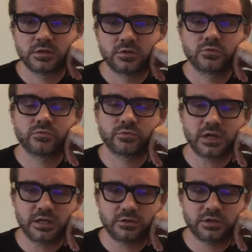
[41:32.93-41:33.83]

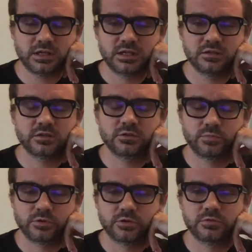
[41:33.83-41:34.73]
Right, okay,
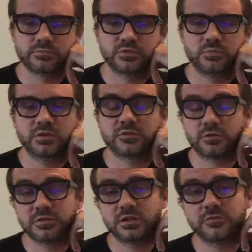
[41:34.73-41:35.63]
Gilberto. To be
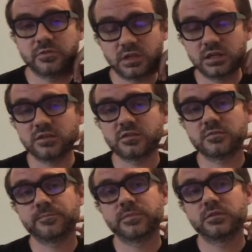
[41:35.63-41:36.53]
certain of things,
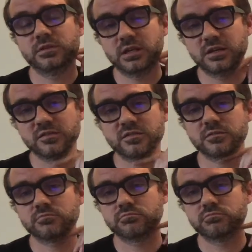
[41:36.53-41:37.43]

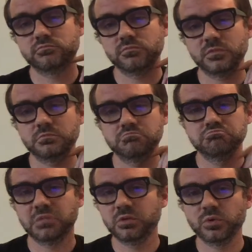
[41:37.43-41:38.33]
yes.
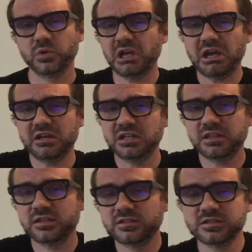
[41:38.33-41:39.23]
Anyone want to add
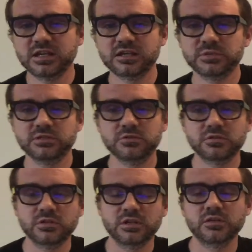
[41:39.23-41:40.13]
anything to that? I mean, you
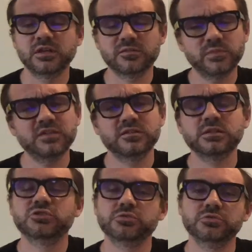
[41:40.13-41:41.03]
could. That's basically
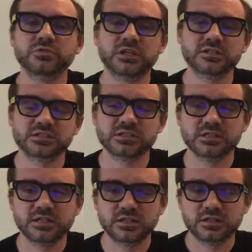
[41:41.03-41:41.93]
true. Yes,
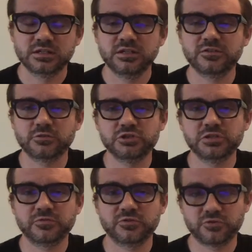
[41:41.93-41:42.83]
he's searching
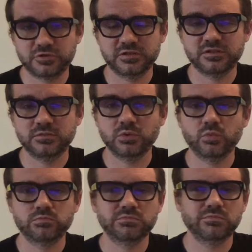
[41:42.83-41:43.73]
for certainty, but
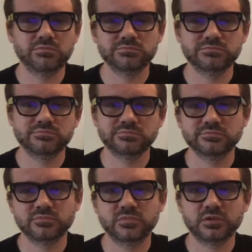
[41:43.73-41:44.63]

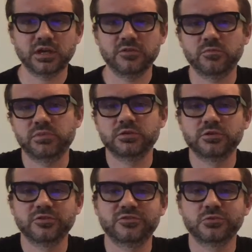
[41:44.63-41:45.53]
kind of a bigger
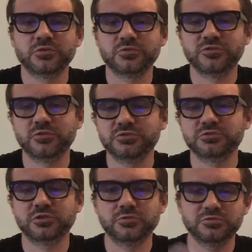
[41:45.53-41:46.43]
historical, social,
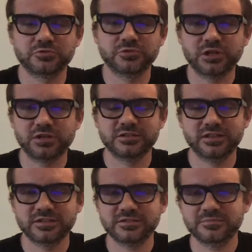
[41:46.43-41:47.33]
cultural
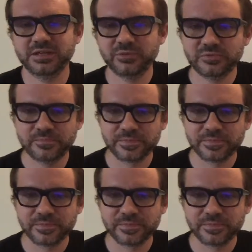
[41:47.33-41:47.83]
context, maybe.